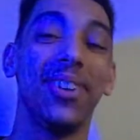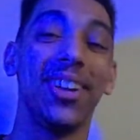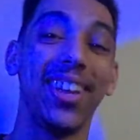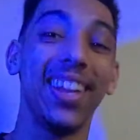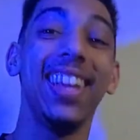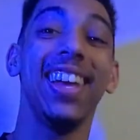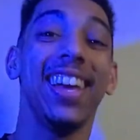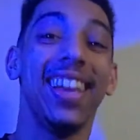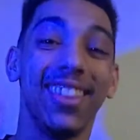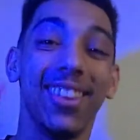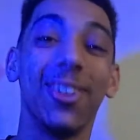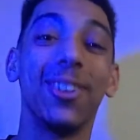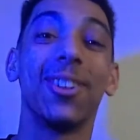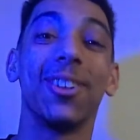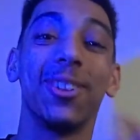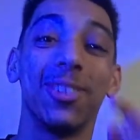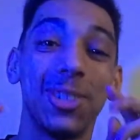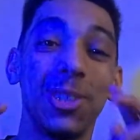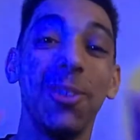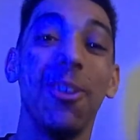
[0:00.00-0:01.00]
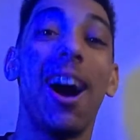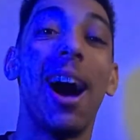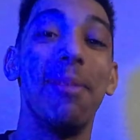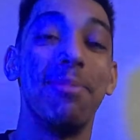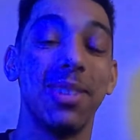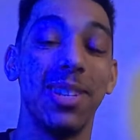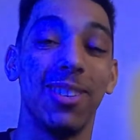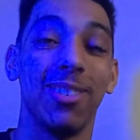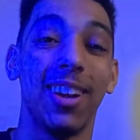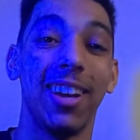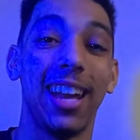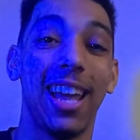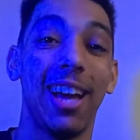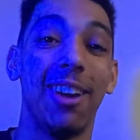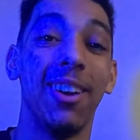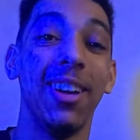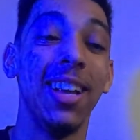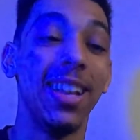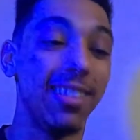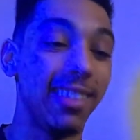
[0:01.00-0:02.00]
but those are the 2 options right
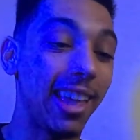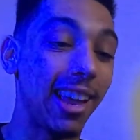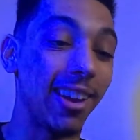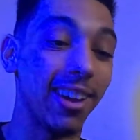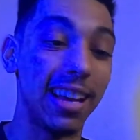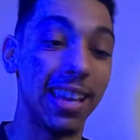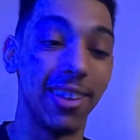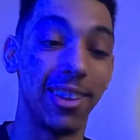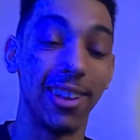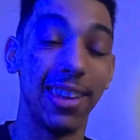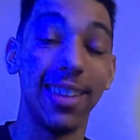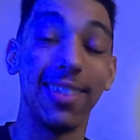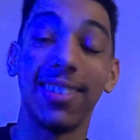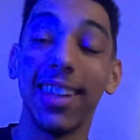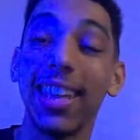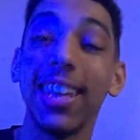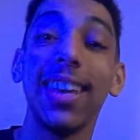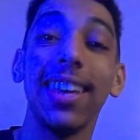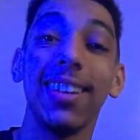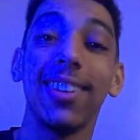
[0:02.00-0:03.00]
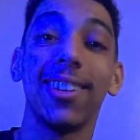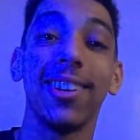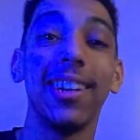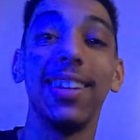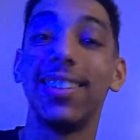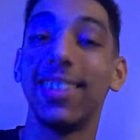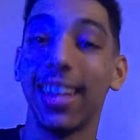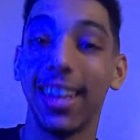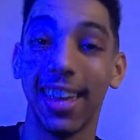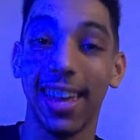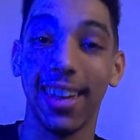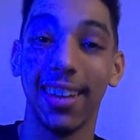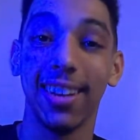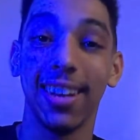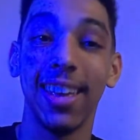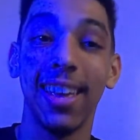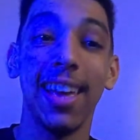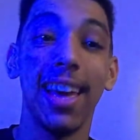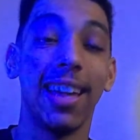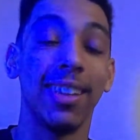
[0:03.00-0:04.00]
now. They are either is they is or is they ain't.
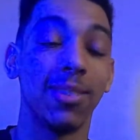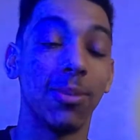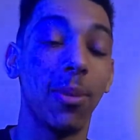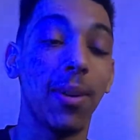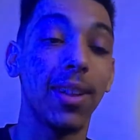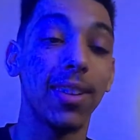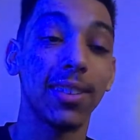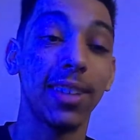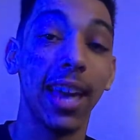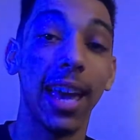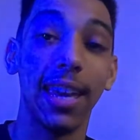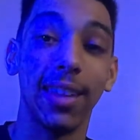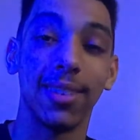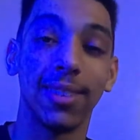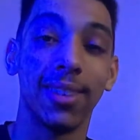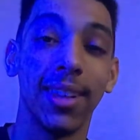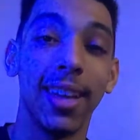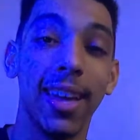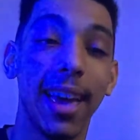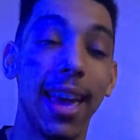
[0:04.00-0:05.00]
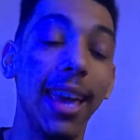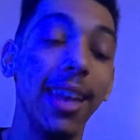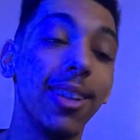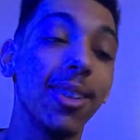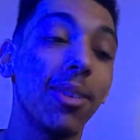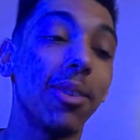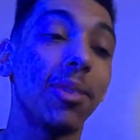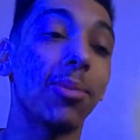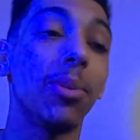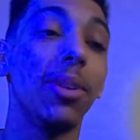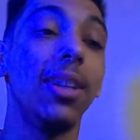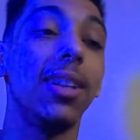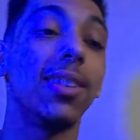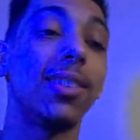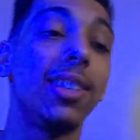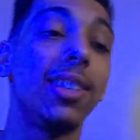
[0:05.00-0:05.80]
As well as Hazel. Hazel is willing to